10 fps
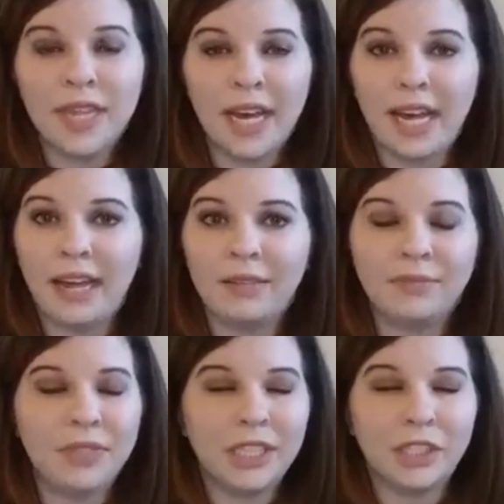that
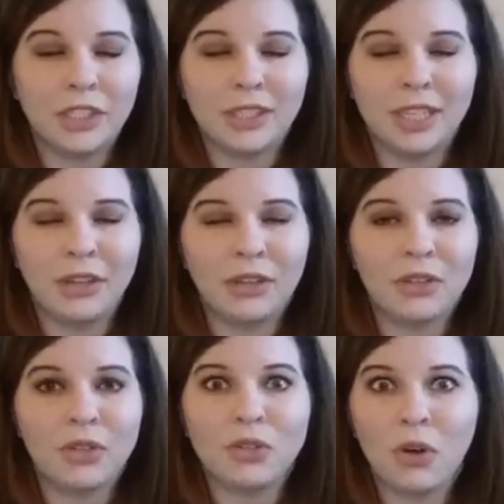they just, they
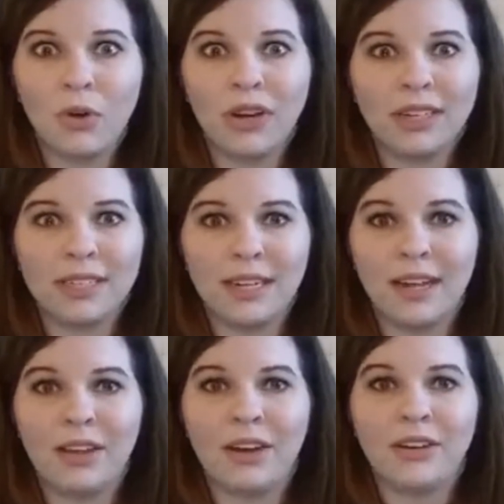look so good
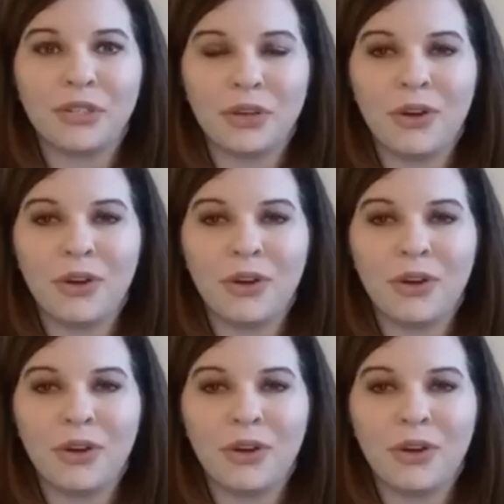together.